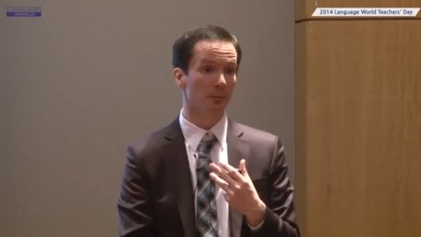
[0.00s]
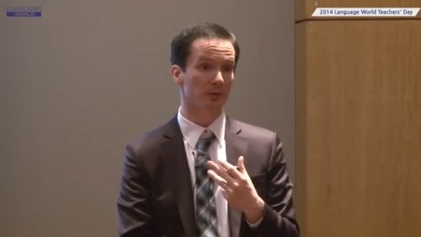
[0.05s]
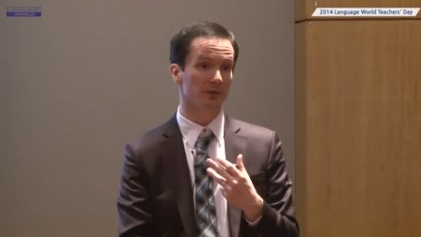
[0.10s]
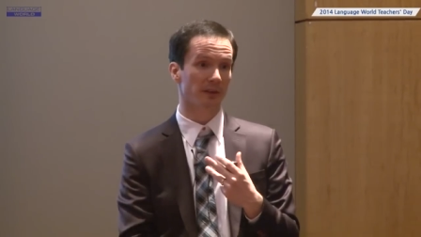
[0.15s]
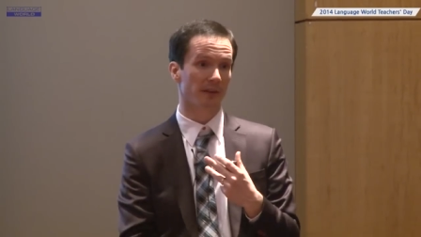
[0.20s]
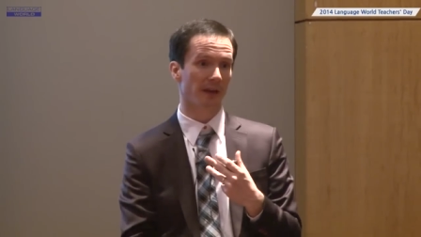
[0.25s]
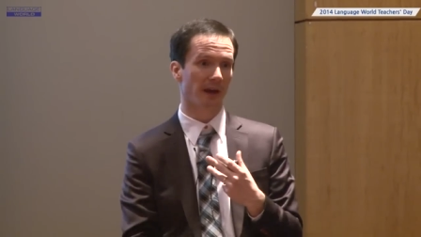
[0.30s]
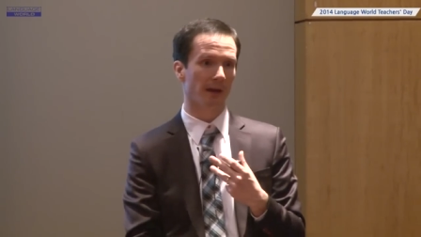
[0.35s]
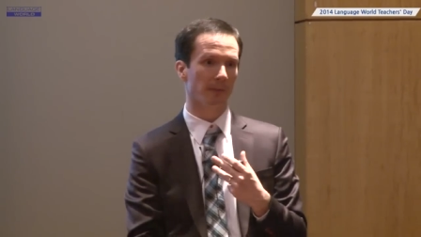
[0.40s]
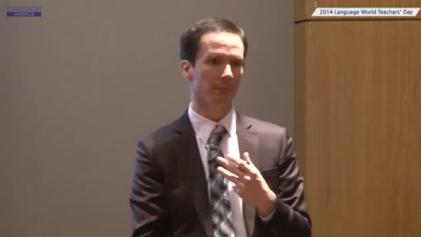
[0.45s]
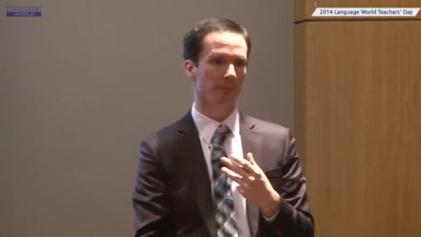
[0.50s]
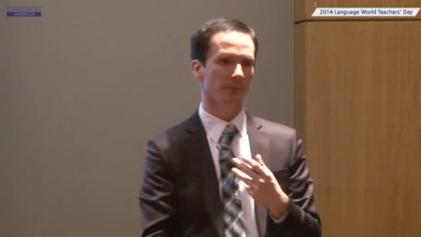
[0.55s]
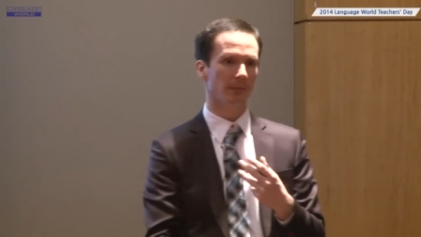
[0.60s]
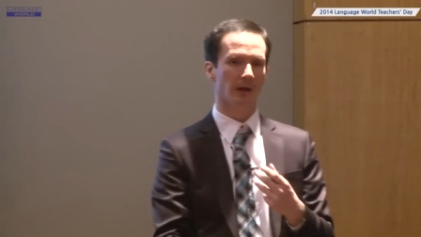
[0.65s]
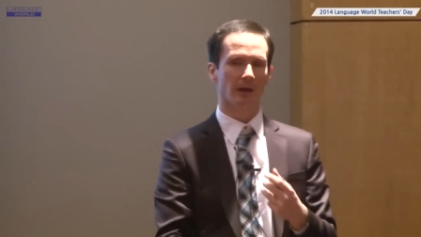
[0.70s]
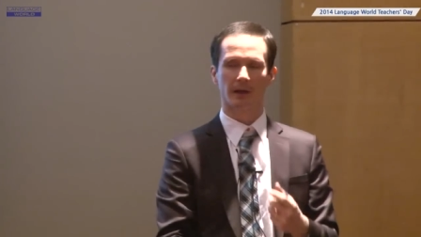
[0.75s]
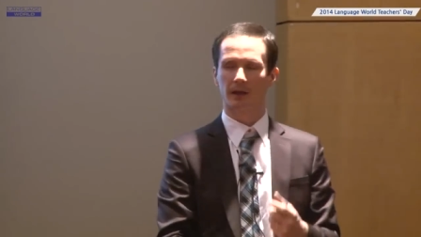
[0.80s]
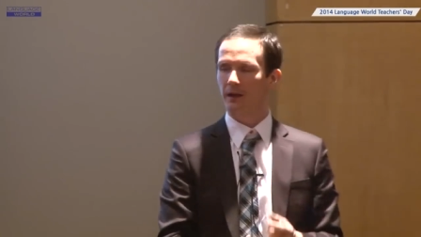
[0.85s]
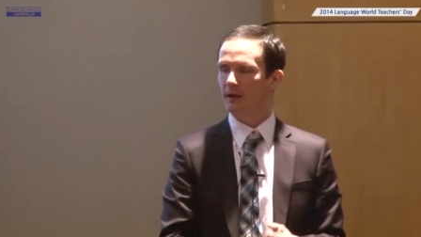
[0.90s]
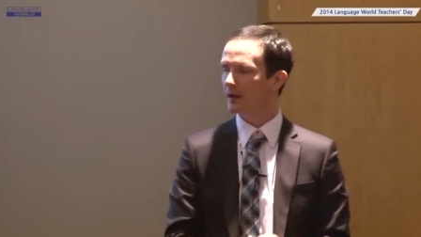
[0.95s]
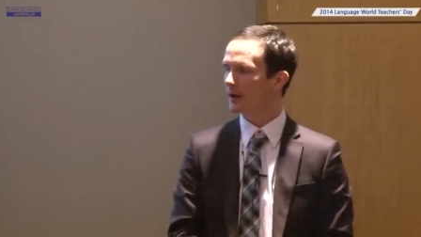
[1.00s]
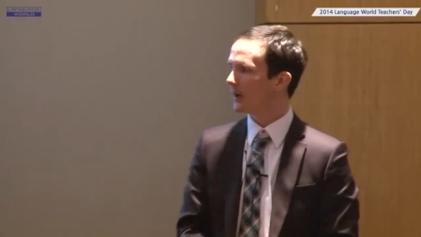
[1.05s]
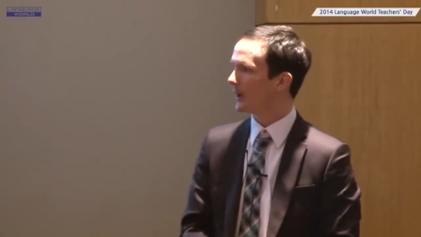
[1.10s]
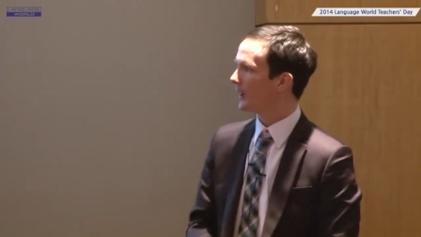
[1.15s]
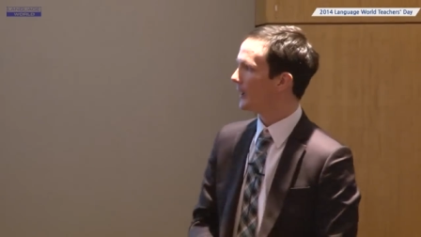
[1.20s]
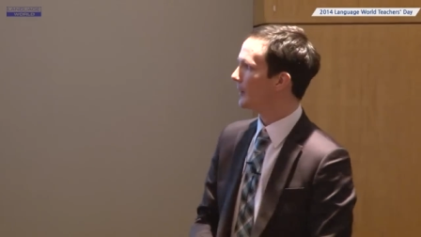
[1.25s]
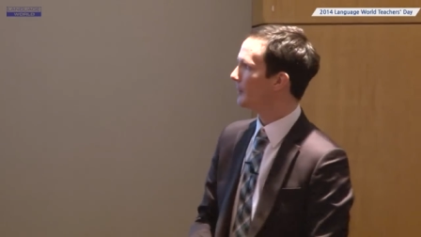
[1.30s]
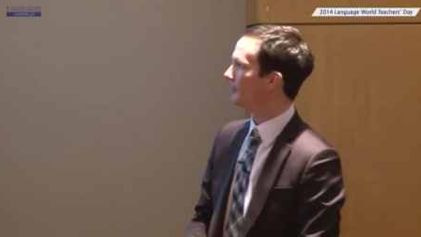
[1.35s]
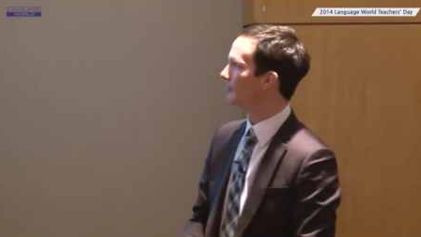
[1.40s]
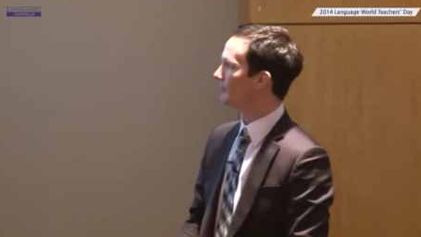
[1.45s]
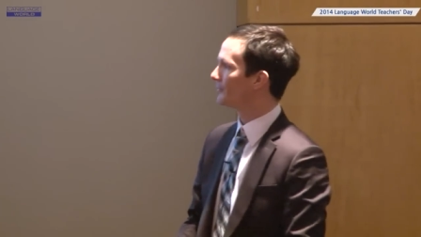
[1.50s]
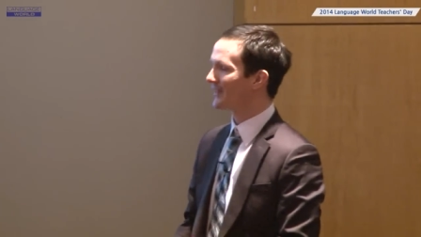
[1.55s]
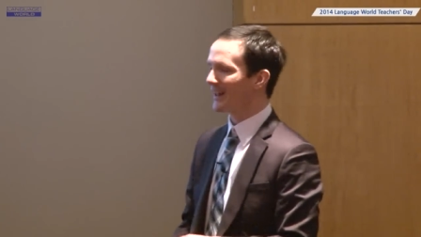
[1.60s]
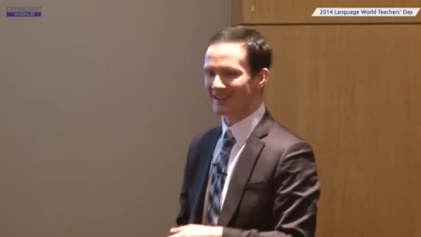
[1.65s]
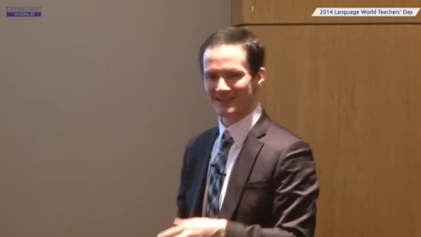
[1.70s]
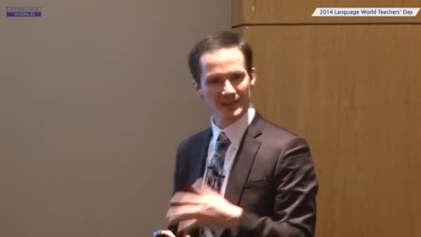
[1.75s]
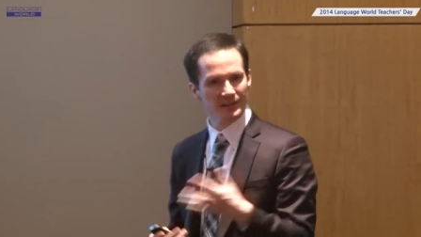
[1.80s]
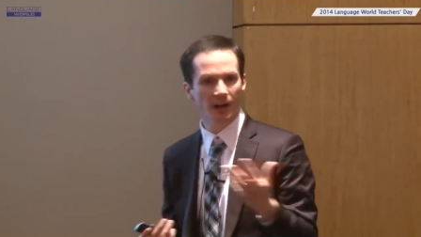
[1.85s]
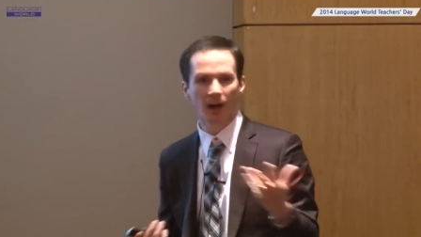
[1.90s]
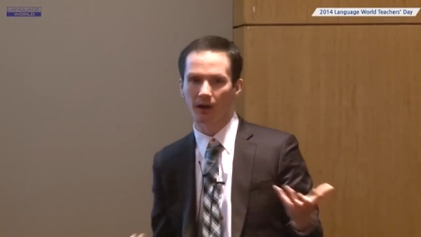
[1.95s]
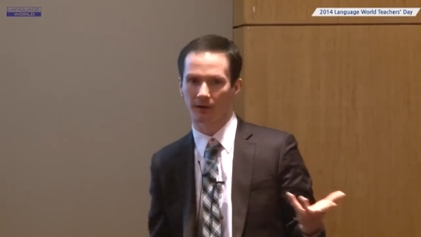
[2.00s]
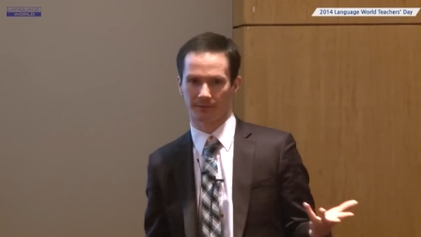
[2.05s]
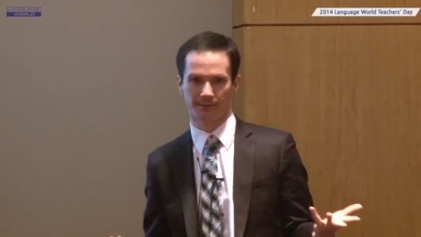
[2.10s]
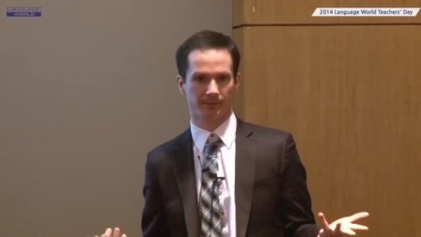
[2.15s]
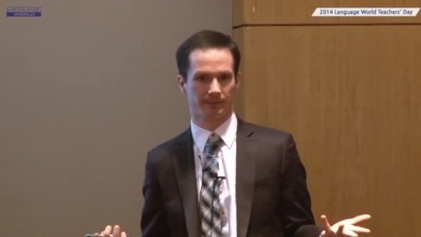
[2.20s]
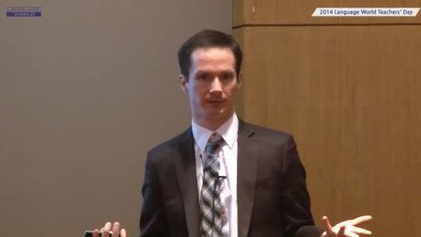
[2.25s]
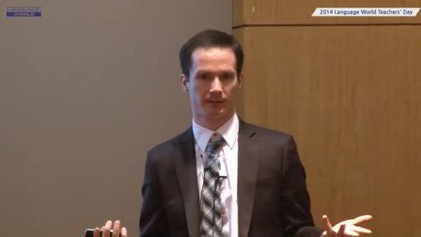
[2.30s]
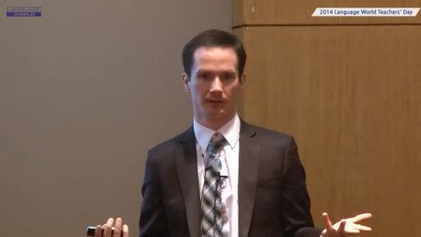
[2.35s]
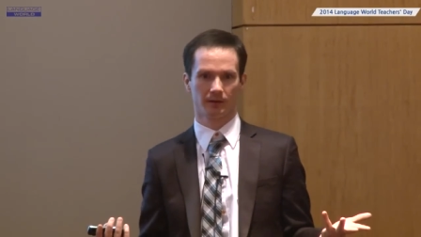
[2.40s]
to them, that's enough.